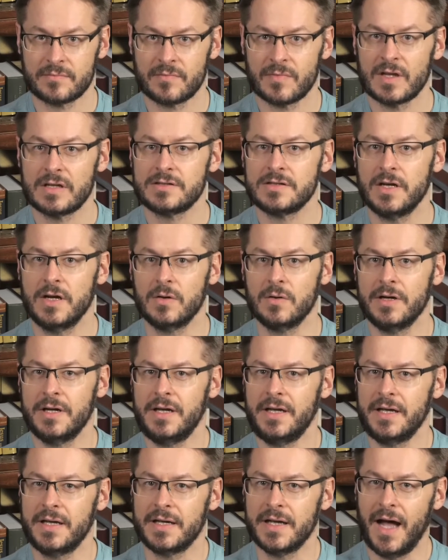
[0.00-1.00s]
So
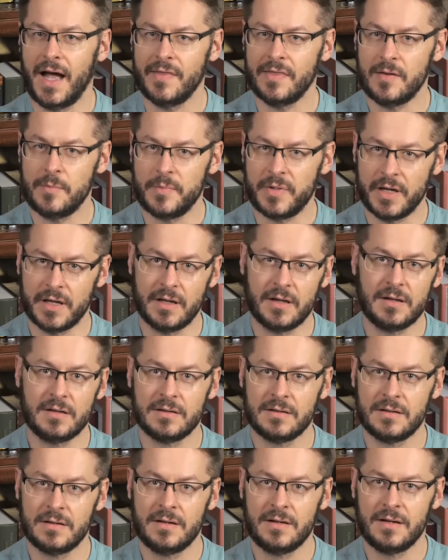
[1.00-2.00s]
he got the bill.
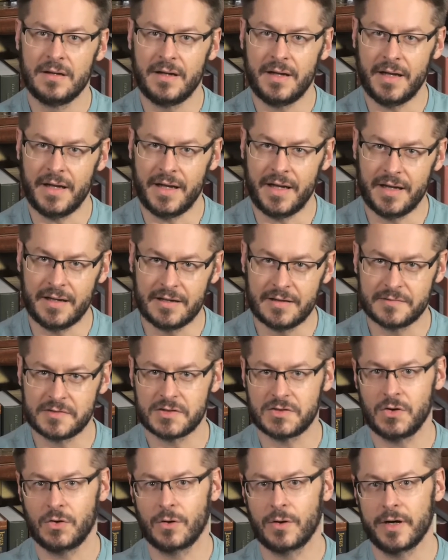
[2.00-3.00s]
End of
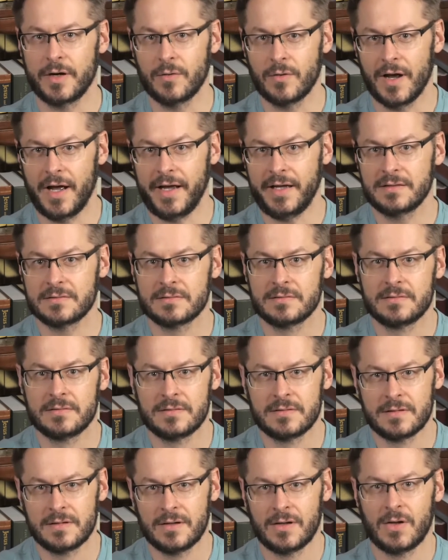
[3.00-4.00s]
story, right?
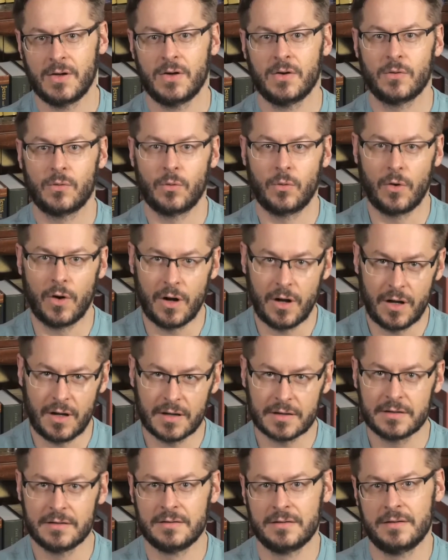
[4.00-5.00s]

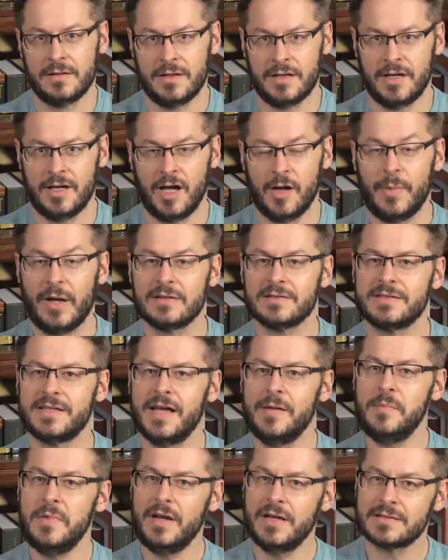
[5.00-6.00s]
Wrong. About
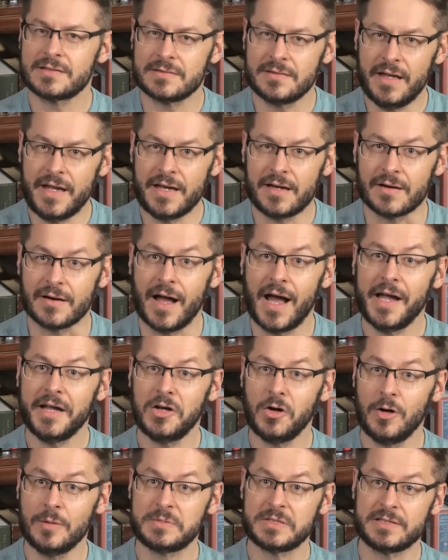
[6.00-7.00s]
10 minutes later, I
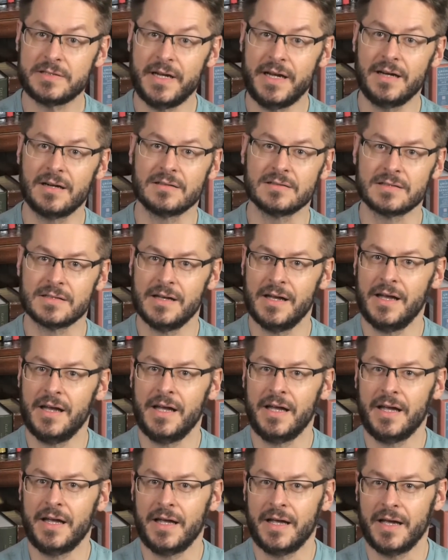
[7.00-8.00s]
go upstairs
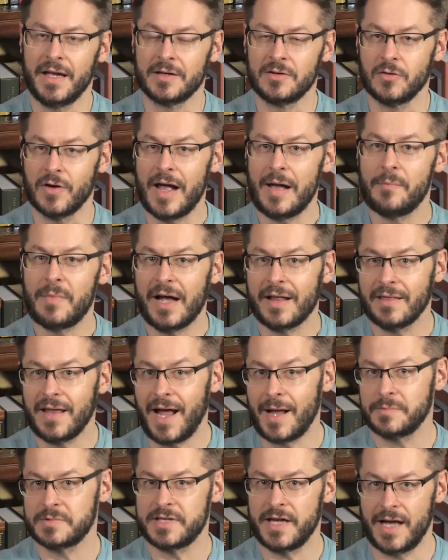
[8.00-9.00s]
and grab my
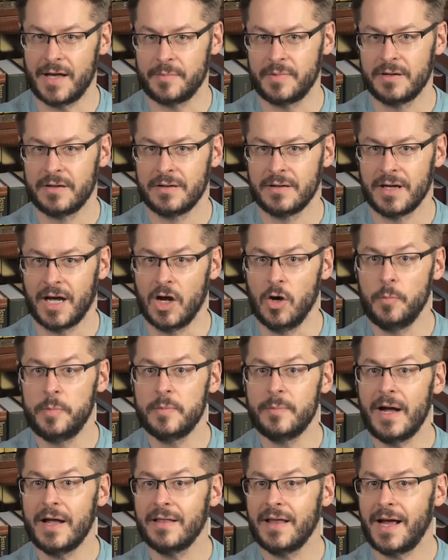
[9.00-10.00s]
laptop. I open
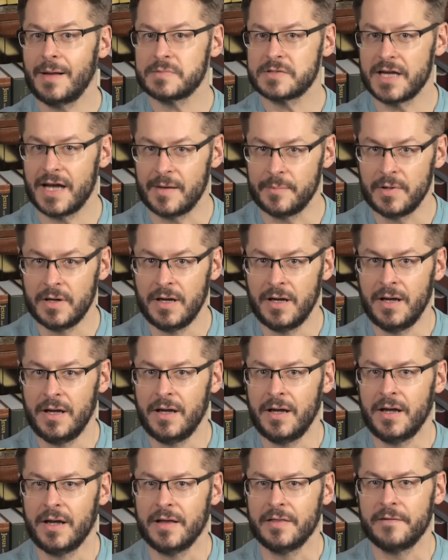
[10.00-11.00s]
my laptop.
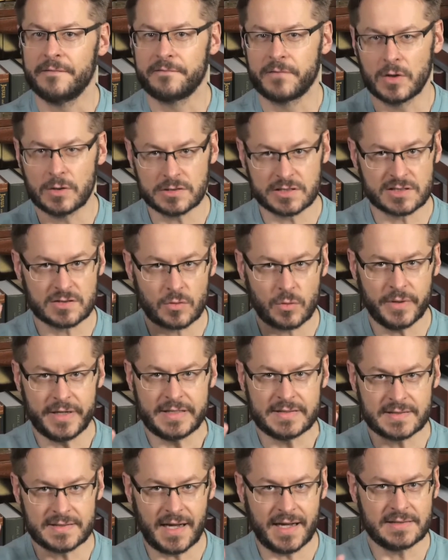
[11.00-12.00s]
And the first three
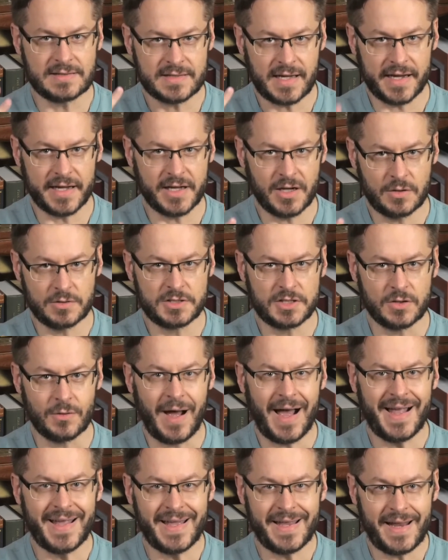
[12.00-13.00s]
sites I go to,
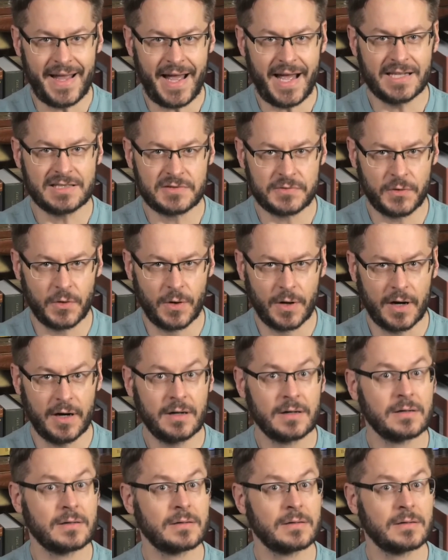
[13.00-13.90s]
I get ads for,